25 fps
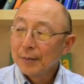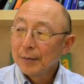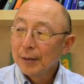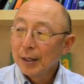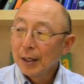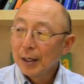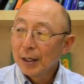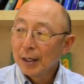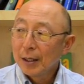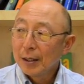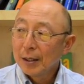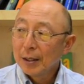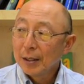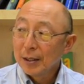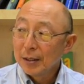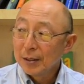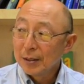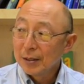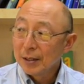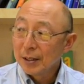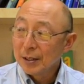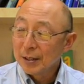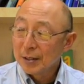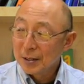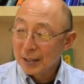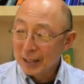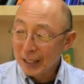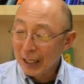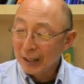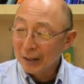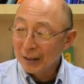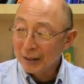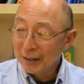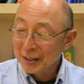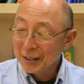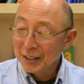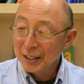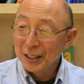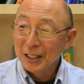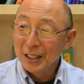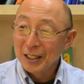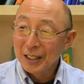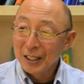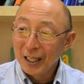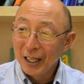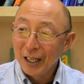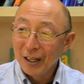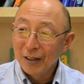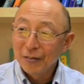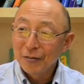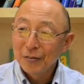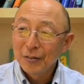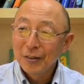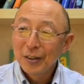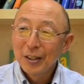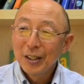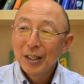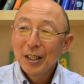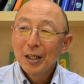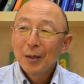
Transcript: uh is, is challenging enough.